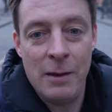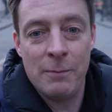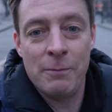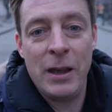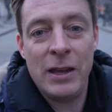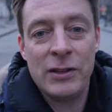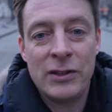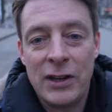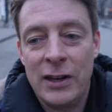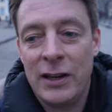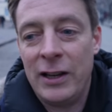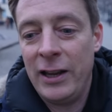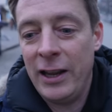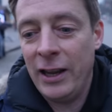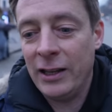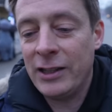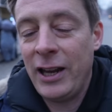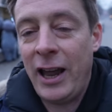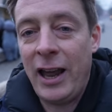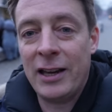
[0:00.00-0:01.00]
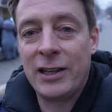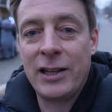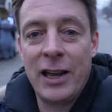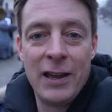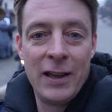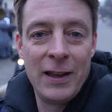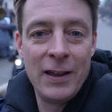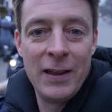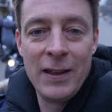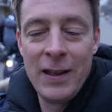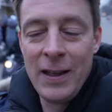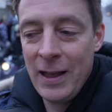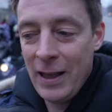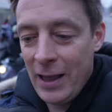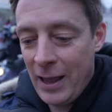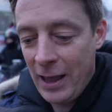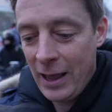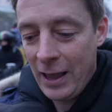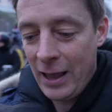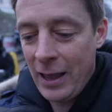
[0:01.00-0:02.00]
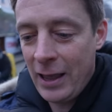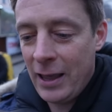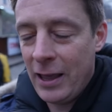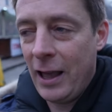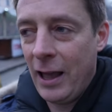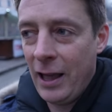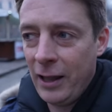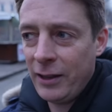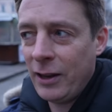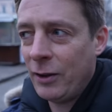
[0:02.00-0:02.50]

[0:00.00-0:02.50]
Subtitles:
basically attacked a